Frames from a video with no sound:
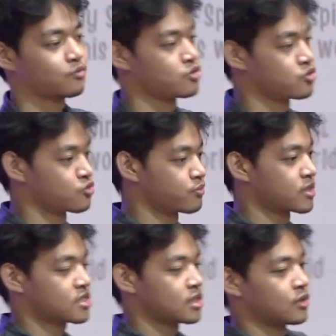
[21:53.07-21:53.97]

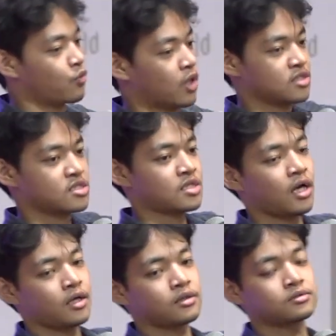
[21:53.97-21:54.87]
ZUPC, one
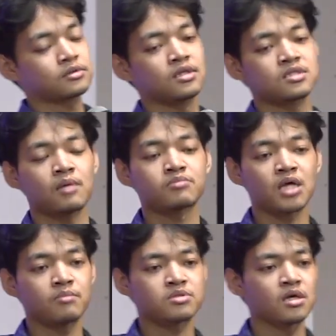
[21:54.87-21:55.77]
side.
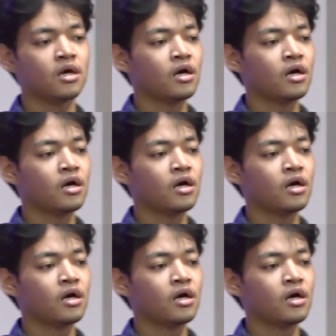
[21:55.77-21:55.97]
Sometimes